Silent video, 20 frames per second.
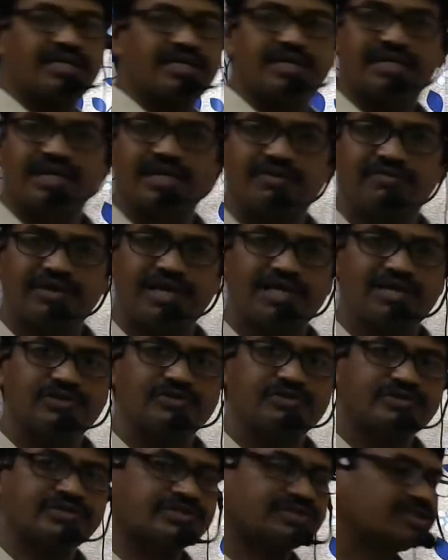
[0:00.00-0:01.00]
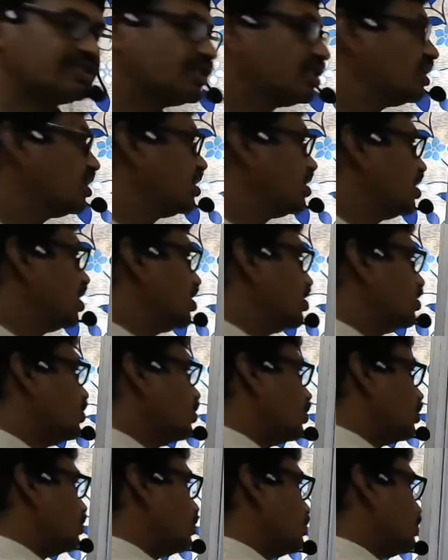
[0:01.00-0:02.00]
L values. N you
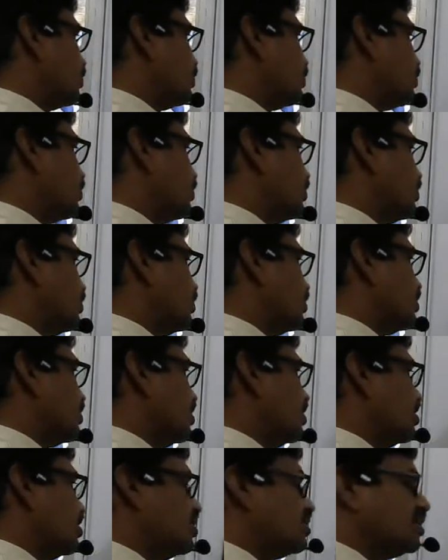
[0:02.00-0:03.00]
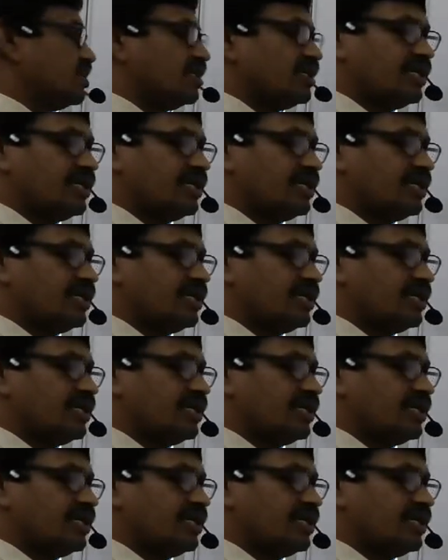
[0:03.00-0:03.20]
know, This is the